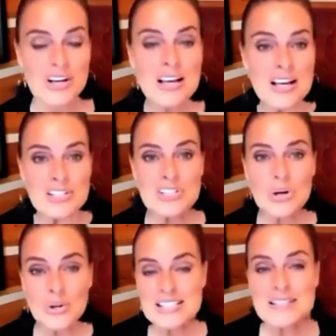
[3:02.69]
So
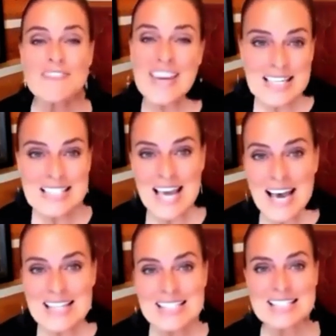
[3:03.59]
it's
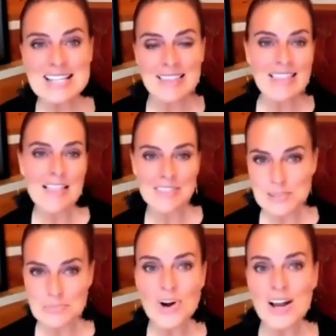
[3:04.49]
fantastic that this
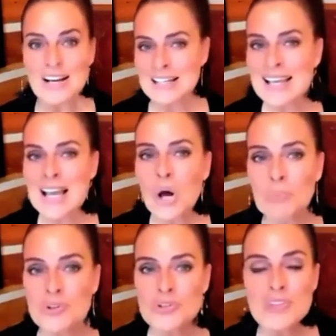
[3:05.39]
product can help you
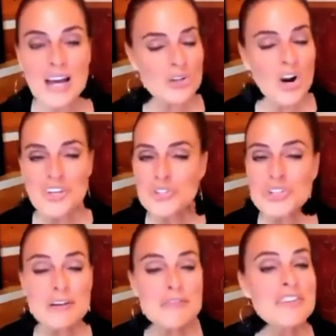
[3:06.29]
do that. You're also going to
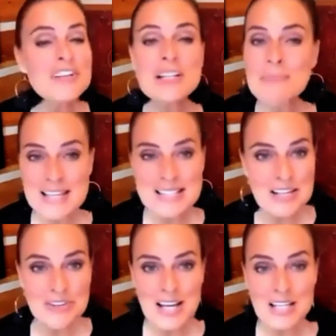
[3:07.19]
feel amazing,
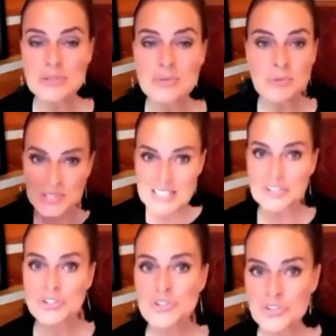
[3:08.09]
right? Because when you bring down your
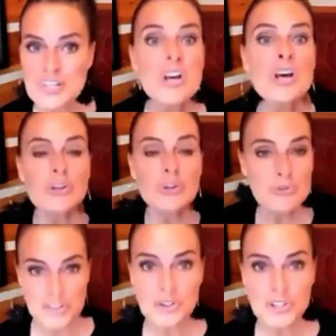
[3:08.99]
stress, you
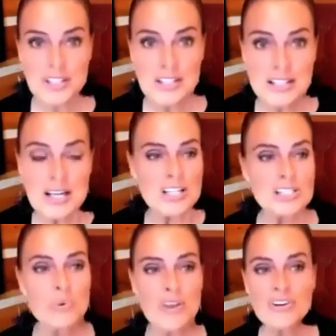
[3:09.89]
feel good. So
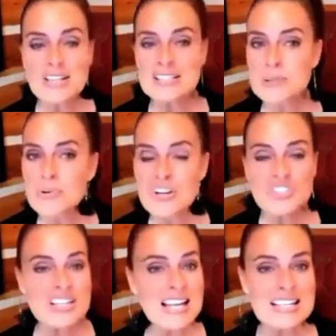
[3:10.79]
whether that's
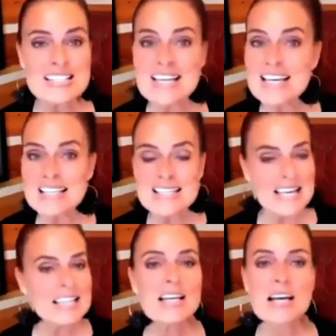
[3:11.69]
depression, anxiety,
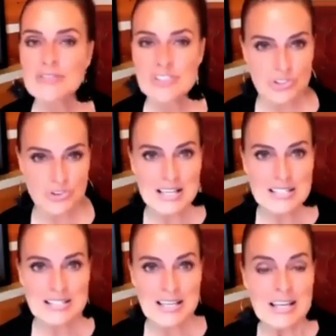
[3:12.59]
any kind of stress,
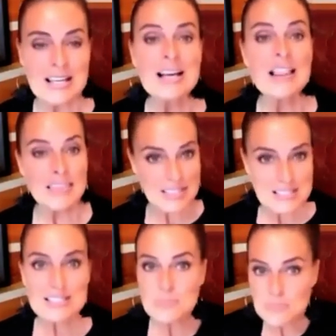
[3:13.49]
this
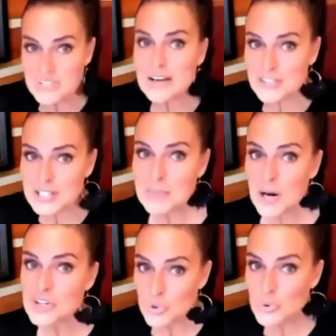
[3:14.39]
is definitely a
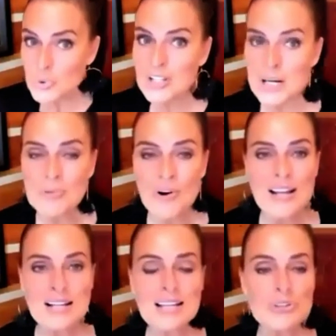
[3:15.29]
tool, a product
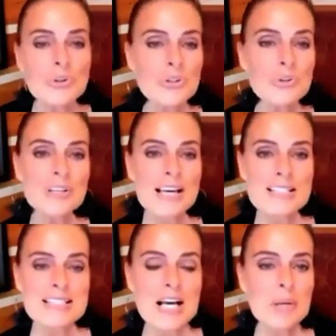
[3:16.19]
that you can utilize to
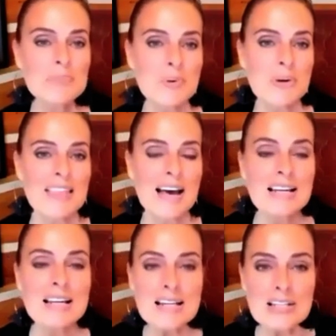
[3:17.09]
help you with that.
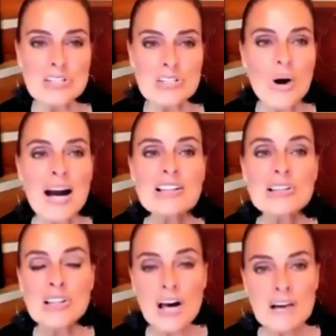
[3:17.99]
So I
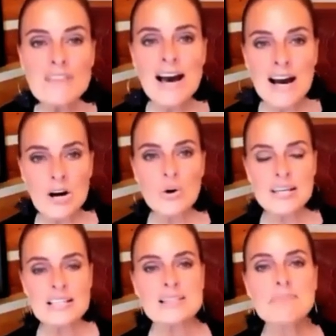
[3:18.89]
love how
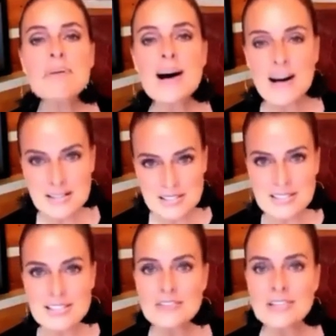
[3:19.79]
it's
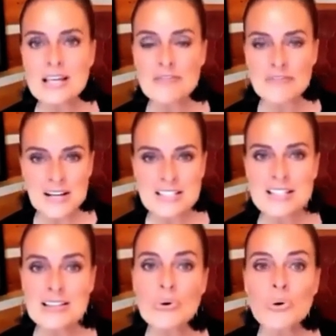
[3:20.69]
positively affecting
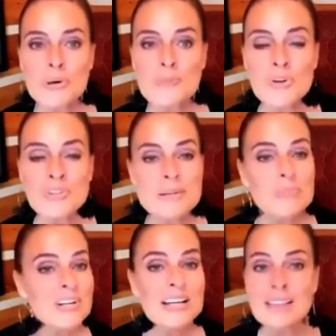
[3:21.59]
the hormones and
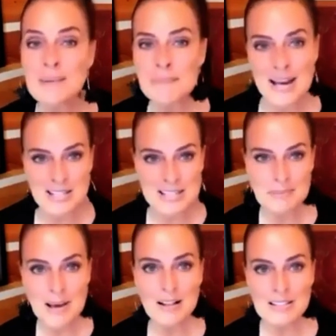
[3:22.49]
bringing them back into
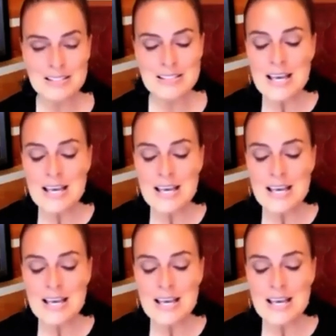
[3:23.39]
balance.